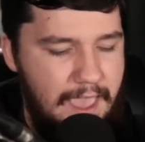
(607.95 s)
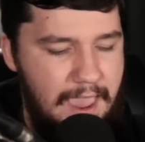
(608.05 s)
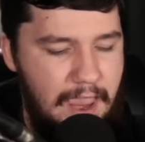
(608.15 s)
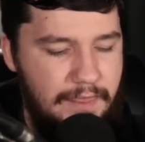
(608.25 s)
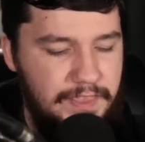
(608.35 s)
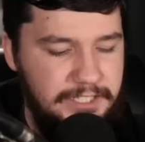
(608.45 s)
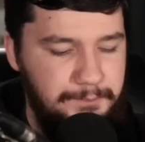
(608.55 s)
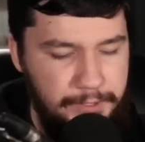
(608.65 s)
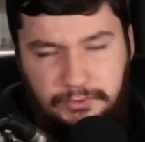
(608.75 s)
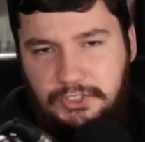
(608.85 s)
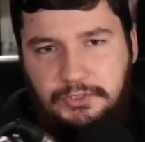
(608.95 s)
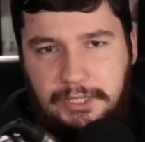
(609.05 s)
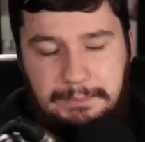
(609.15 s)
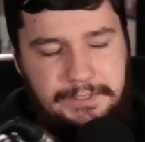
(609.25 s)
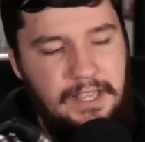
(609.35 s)
and these build
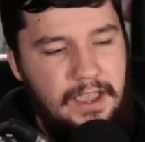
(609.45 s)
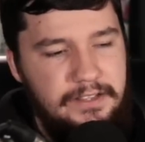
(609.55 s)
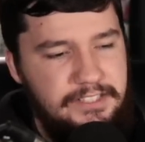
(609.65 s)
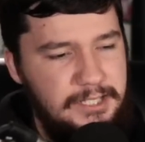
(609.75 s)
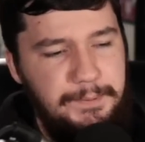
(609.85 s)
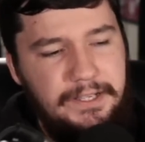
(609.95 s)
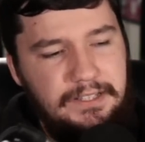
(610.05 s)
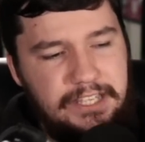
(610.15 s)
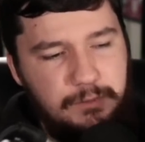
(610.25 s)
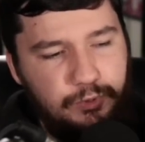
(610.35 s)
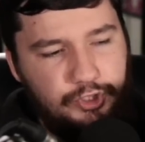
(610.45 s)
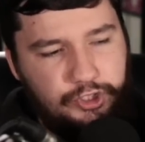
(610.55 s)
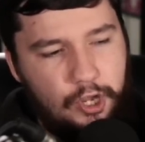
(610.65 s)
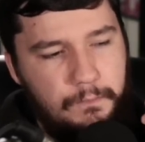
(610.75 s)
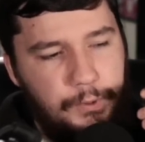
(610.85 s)
scripts typically will
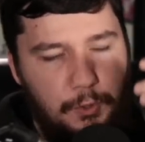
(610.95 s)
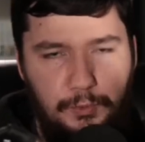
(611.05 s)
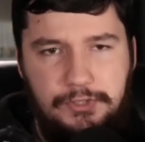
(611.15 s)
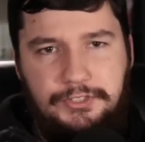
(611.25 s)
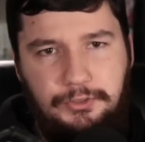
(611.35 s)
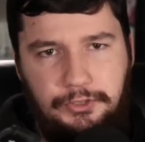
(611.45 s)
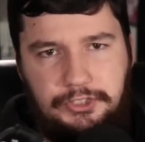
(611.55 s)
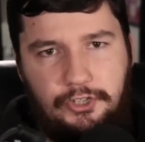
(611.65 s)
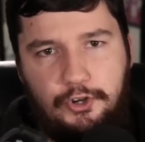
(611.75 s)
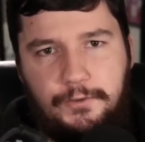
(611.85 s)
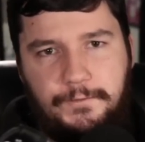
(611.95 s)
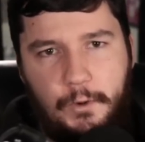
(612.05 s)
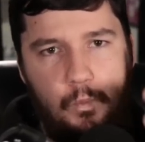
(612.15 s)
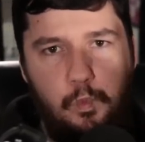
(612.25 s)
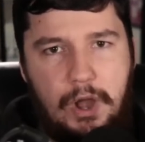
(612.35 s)
just pull the source code
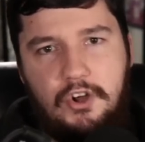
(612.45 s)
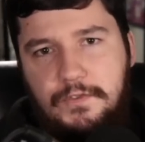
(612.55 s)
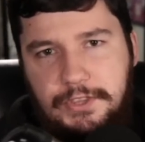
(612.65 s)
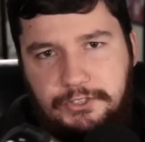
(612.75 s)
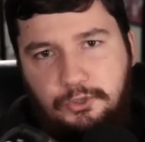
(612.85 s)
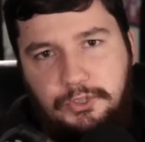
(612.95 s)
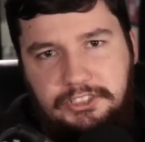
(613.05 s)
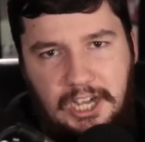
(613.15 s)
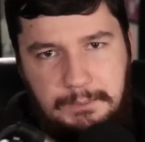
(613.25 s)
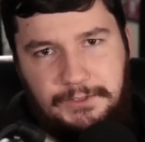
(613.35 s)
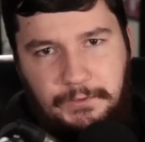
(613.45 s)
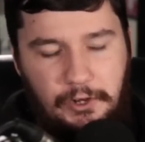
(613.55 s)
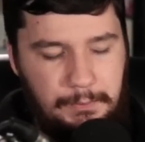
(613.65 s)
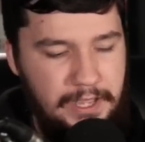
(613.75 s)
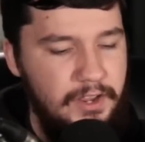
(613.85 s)
from wherever the source comes
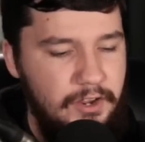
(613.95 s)
from.